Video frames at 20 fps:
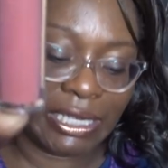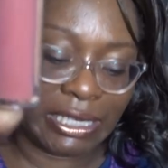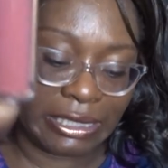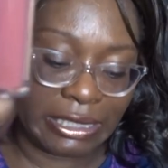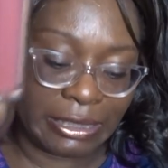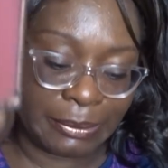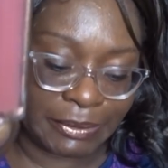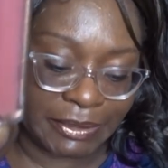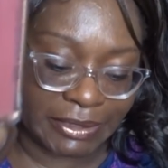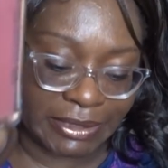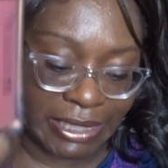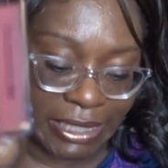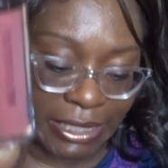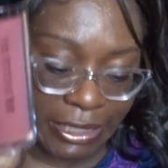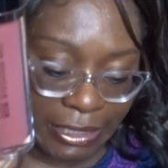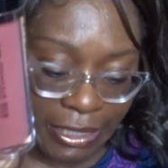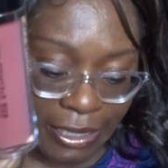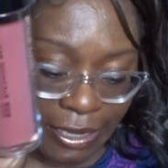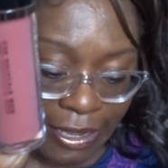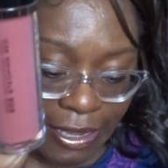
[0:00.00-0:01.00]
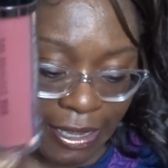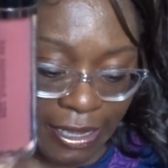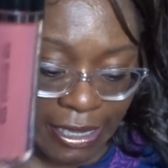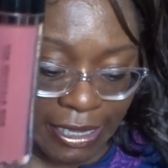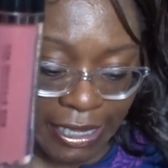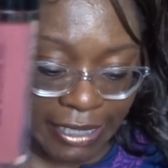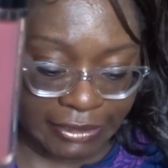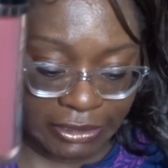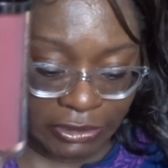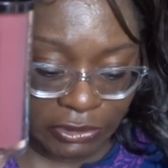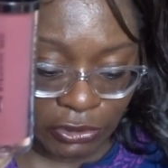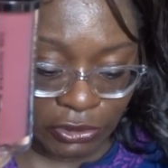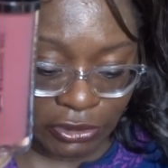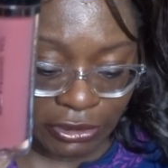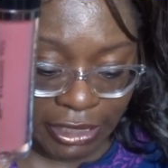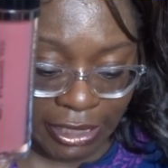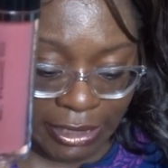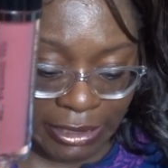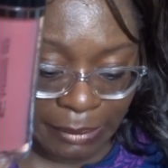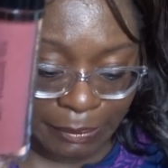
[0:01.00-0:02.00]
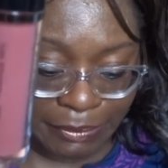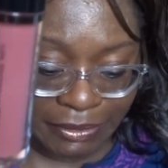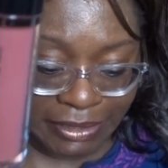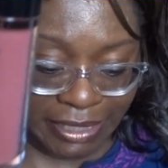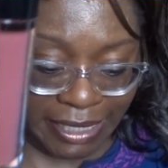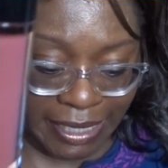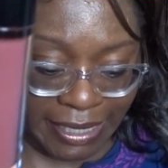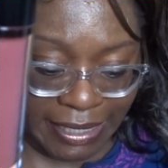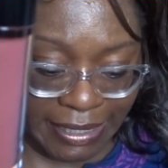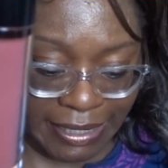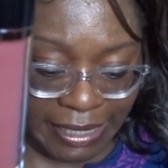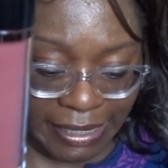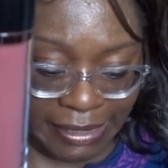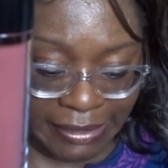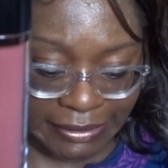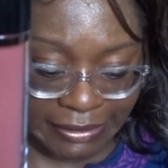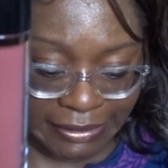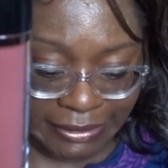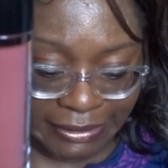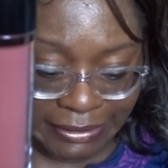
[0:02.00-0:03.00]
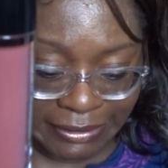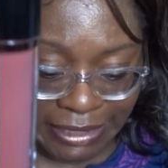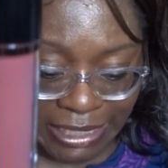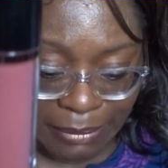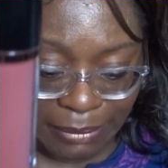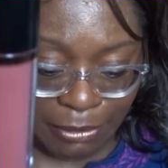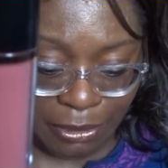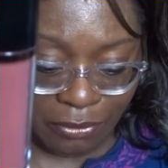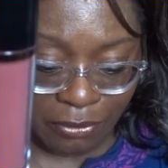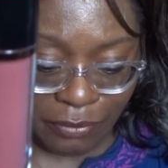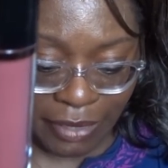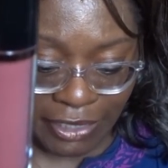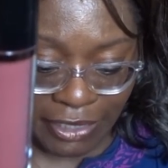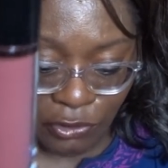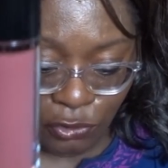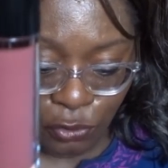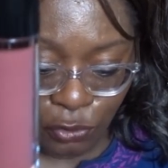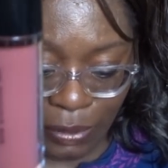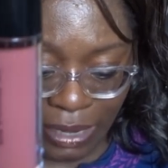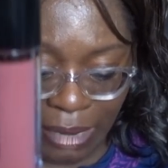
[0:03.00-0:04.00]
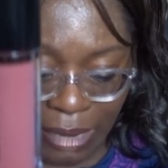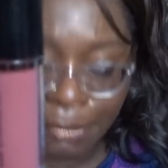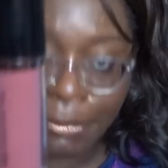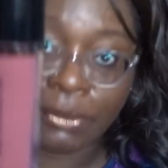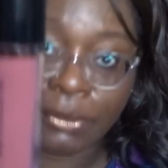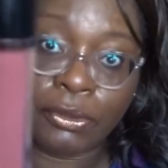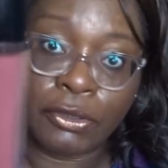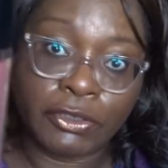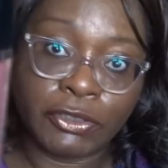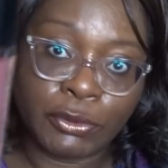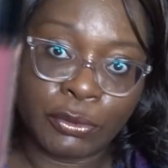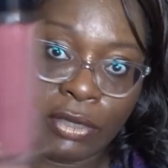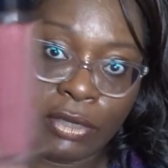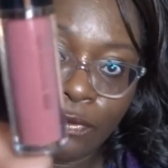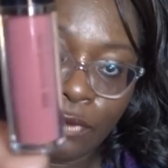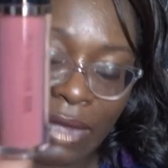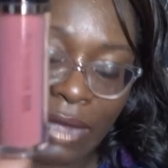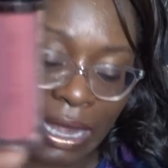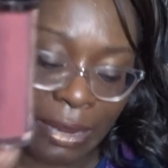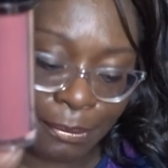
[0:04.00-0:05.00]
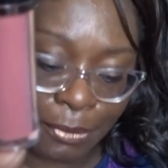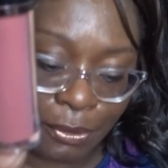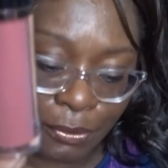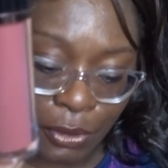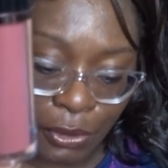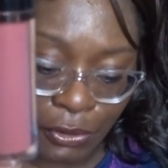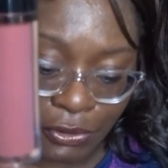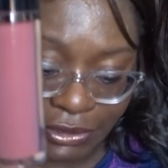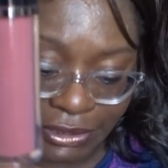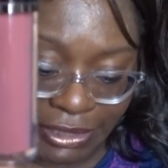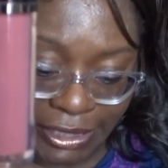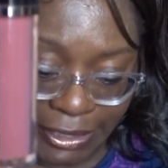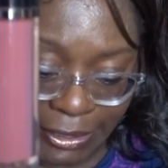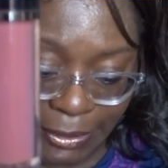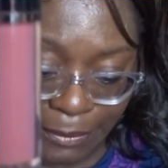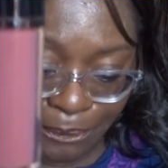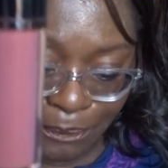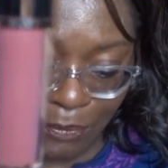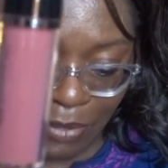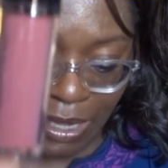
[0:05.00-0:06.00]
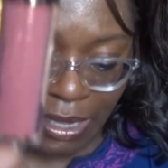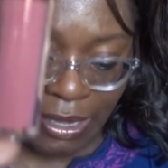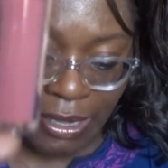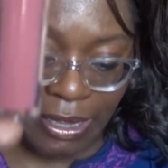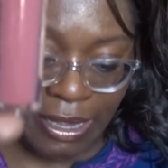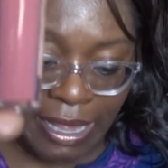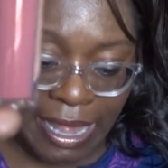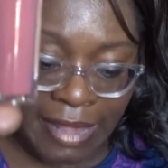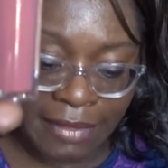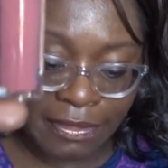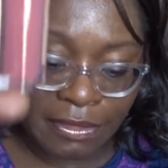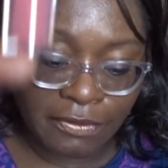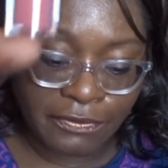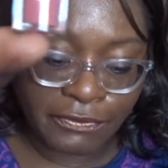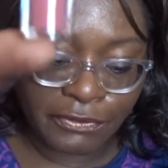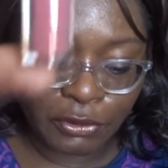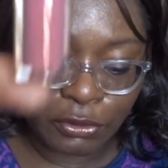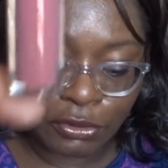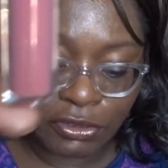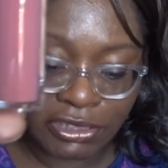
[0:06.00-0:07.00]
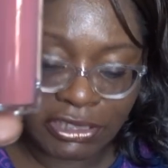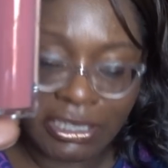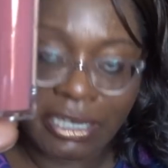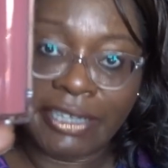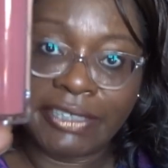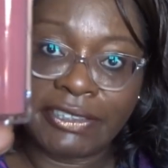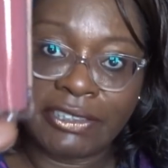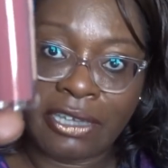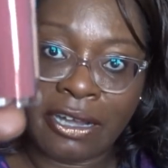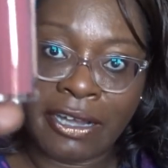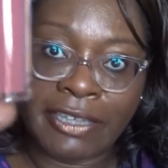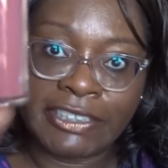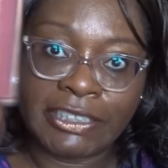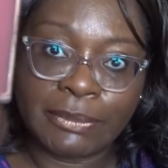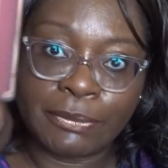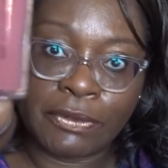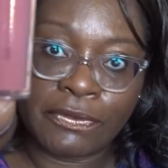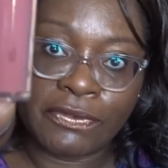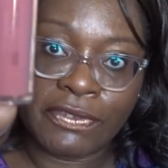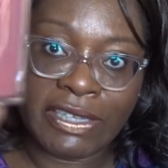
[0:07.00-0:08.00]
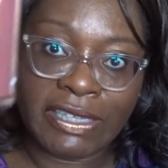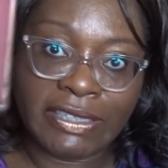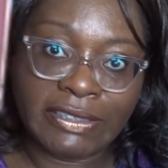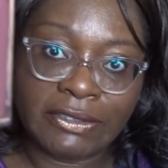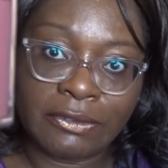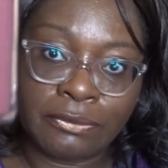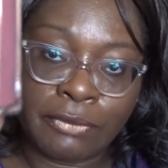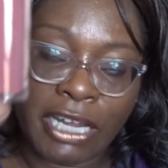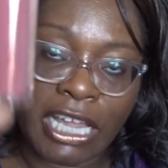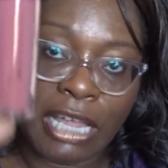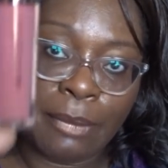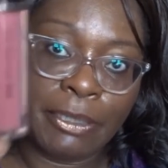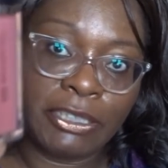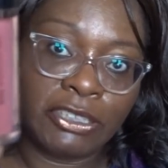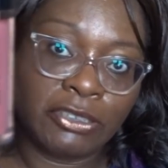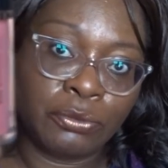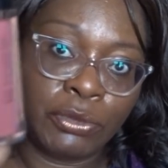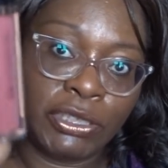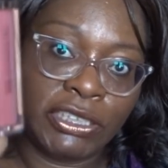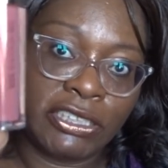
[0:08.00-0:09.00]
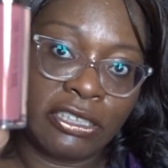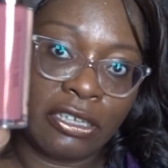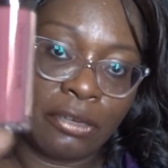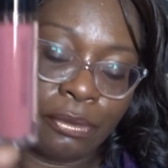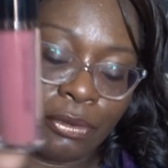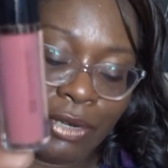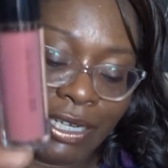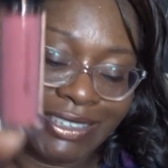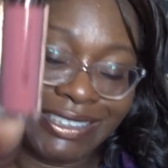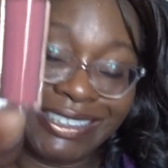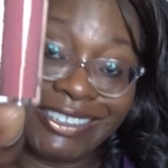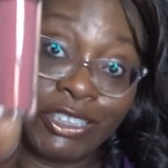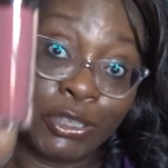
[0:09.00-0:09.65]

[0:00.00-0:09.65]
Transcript: lipstick. It's a Douce lip stain in steaming red or amber rose. So I've got amber rose here. And the full size item of this recommended retail price is